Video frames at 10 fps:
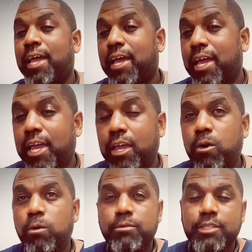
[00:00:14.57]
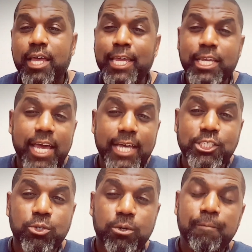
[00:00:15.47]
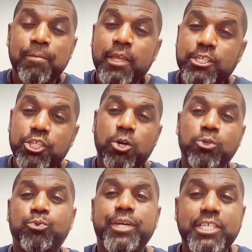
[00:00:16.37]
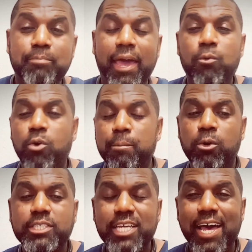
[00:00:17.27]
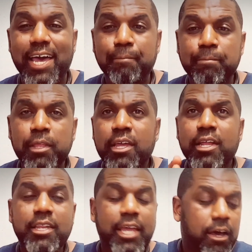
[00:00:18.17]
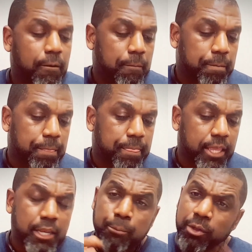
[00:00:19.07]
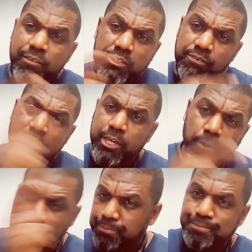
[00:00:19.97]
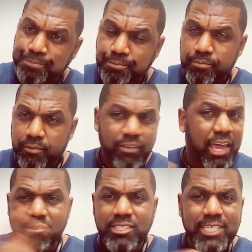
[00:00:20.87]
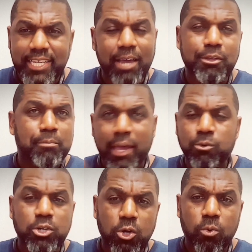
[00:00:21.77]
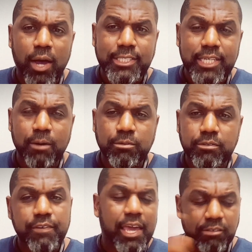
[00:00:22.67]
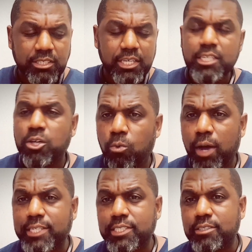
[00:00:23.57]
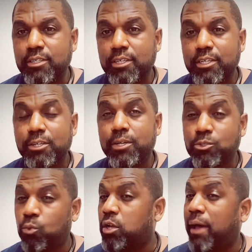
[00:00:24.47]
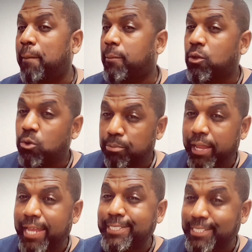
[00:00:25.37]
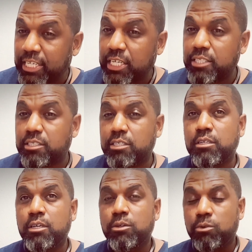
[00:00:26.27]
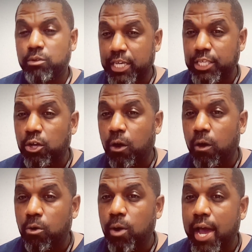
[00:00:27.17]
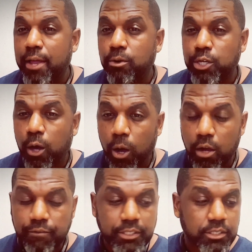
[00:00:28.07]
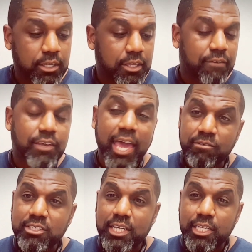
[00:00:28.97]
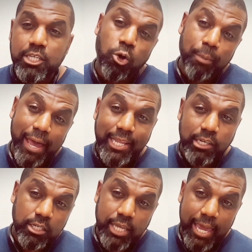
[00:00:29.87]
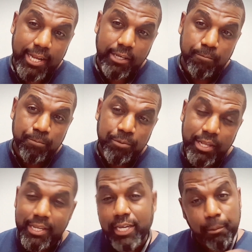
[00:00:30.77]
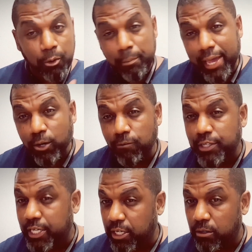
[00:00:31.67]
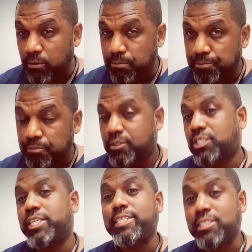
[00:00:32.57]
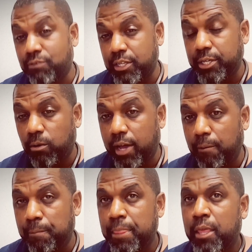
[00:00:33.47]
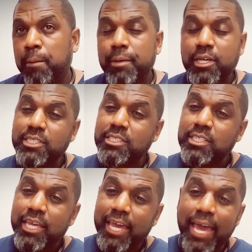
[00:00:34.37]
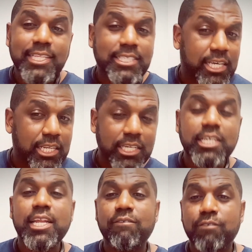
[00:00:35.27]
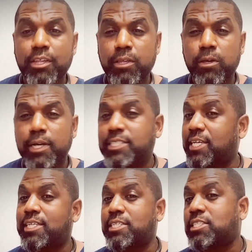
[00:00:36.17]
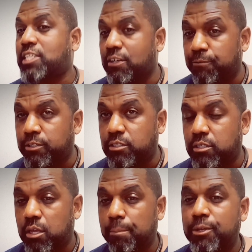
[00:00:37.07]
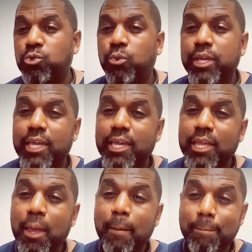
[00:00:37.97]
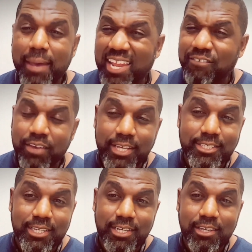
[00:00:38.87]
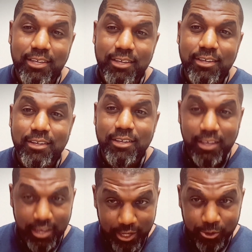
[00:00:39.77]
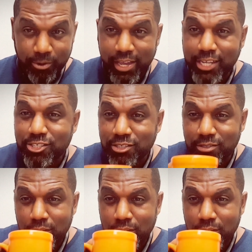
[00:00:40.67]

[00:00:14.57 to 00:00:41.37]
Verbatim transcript: Hey yo, how you guys doing? It's your Coach Renz back one more time. Now, in the previous video, if you haven't seen that one, you might want to go watch that one. If you haven't seen it, go watch it. You know, that's the one about planting seeds and getting your ROI on your harvest. If you haven't seen it, go back and look at it. Then come on back over here and check this video out because at the tail end of that video, I said there's a difference between manifesting and creation.